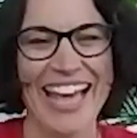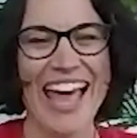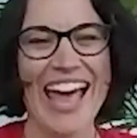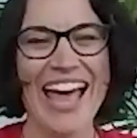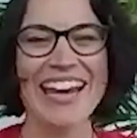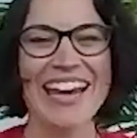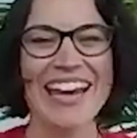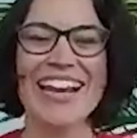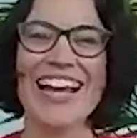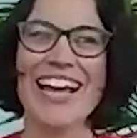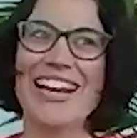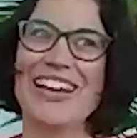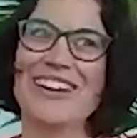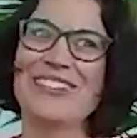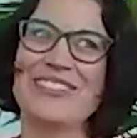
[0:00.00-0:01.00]
And I
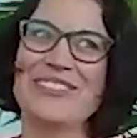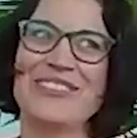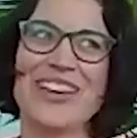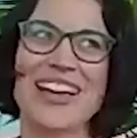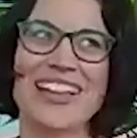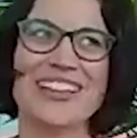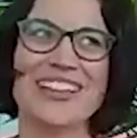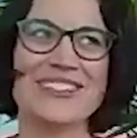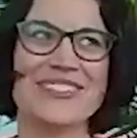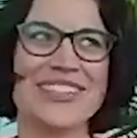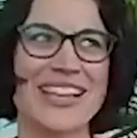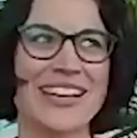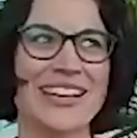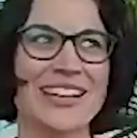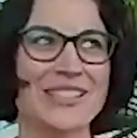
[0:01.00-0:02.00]
love the fact that you've
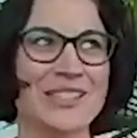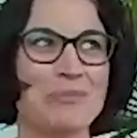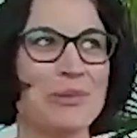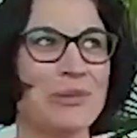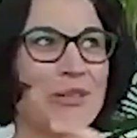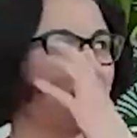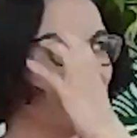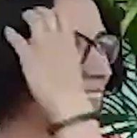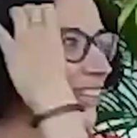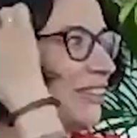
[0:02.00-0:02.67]
said it so beautifully,